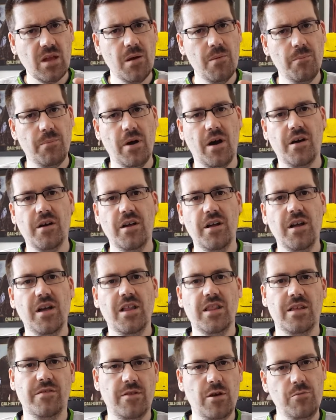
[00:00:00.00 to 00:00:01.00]
But
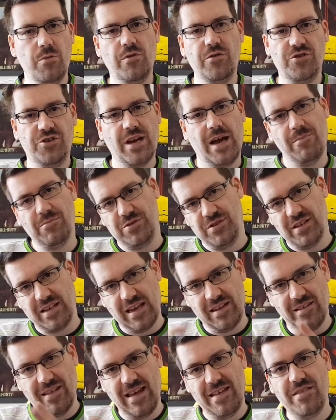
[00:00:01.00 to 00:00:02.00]
they now moved champs to
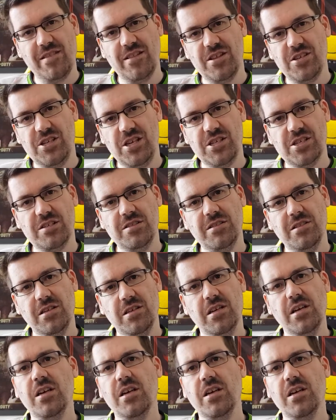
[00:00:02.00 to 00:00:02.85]
kind of the end of the season,